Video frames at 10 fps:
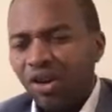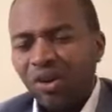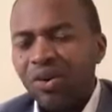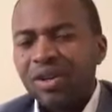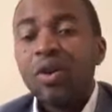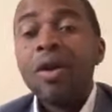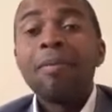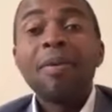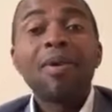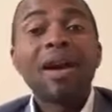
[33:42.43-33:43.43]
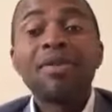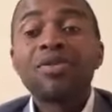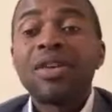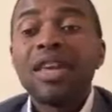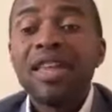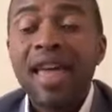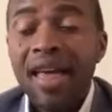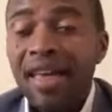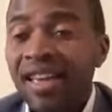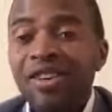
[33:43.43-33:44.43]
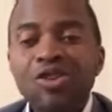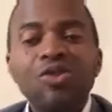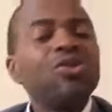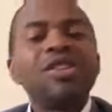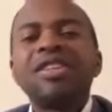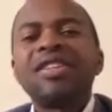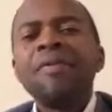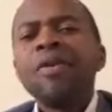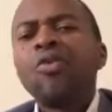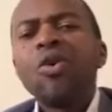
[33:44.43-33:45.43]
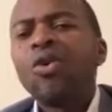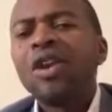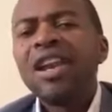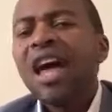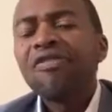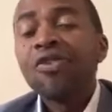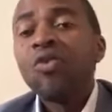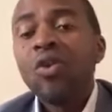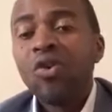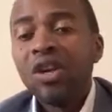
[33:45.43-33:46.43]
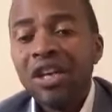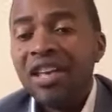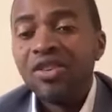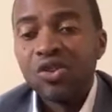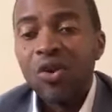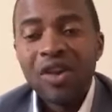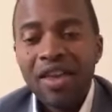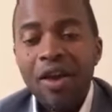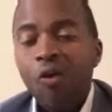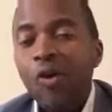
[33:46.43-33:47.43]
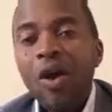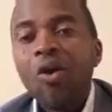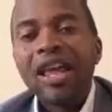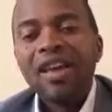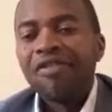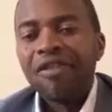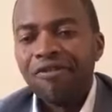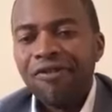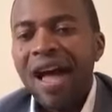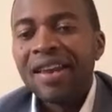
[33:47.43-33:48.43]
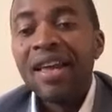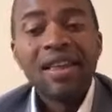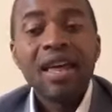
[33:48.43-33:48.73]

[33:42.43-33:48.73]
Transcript: Glory to God. People coming together in unity. We're all laughing. We're all enjoying. We're all having fun.